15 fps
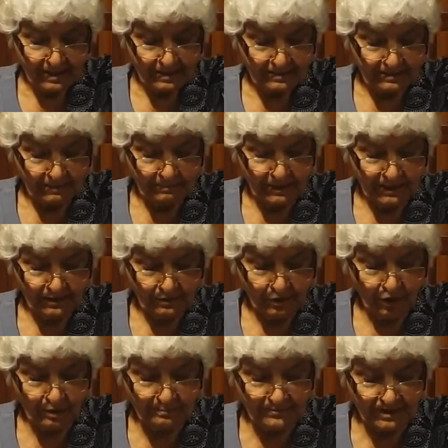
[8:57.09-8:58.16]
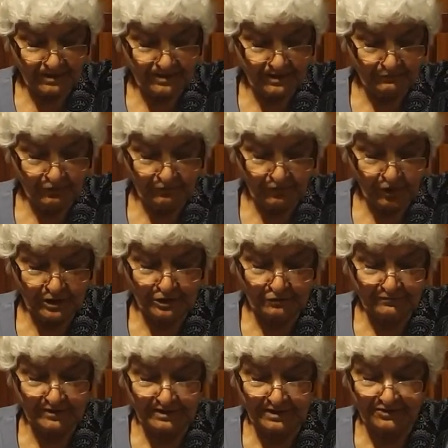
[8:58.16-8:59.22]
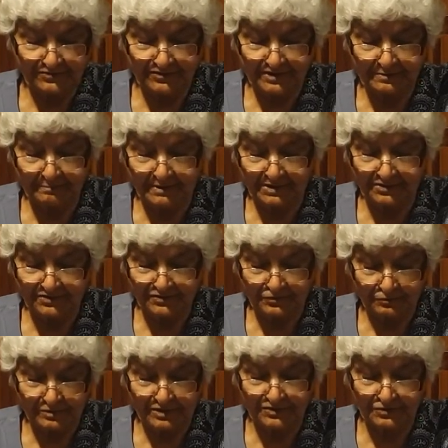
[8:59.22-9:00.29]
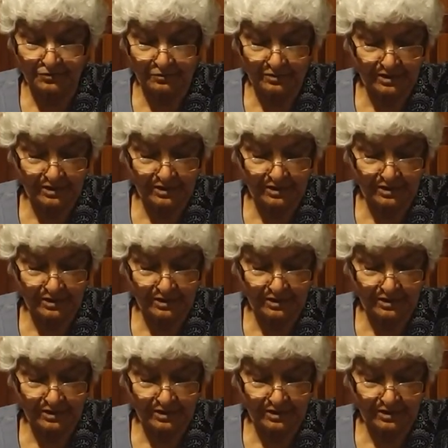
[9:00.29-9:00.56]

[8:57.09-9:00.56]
The main objective of Ayurveda treatment is to restore